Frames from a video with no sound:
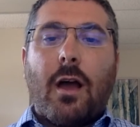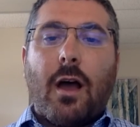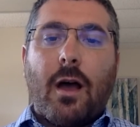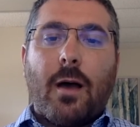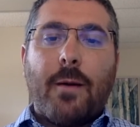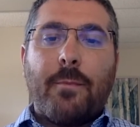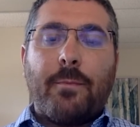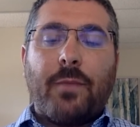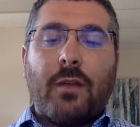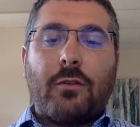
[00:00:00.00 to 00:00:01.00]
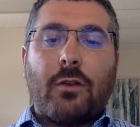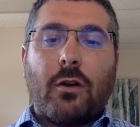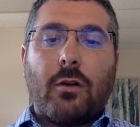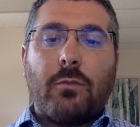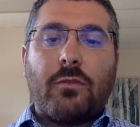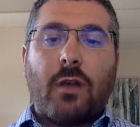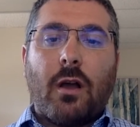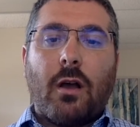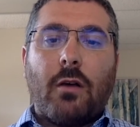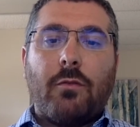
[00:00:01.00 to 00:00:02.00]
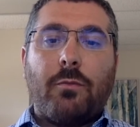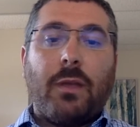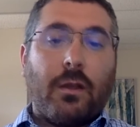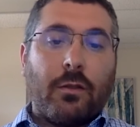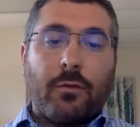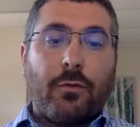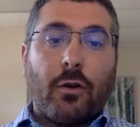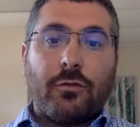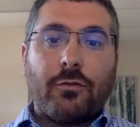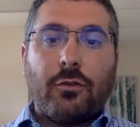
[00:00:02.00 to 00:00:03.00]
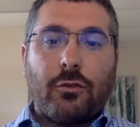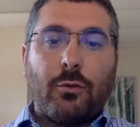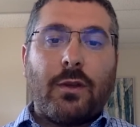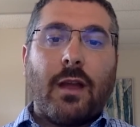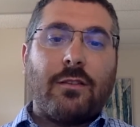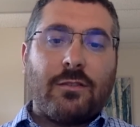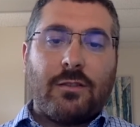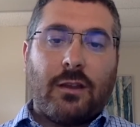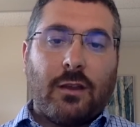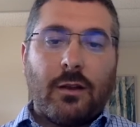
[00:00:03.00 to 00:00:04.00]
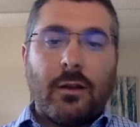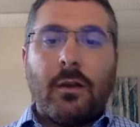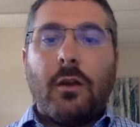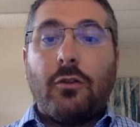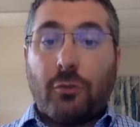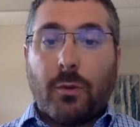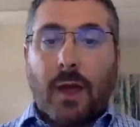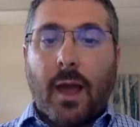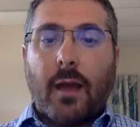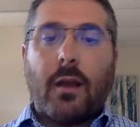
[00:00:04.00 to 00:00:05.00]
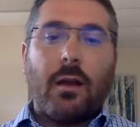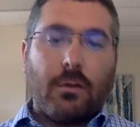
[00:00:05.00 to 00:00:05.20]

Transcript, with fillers: um, in terms of being the first to get seed to an egg.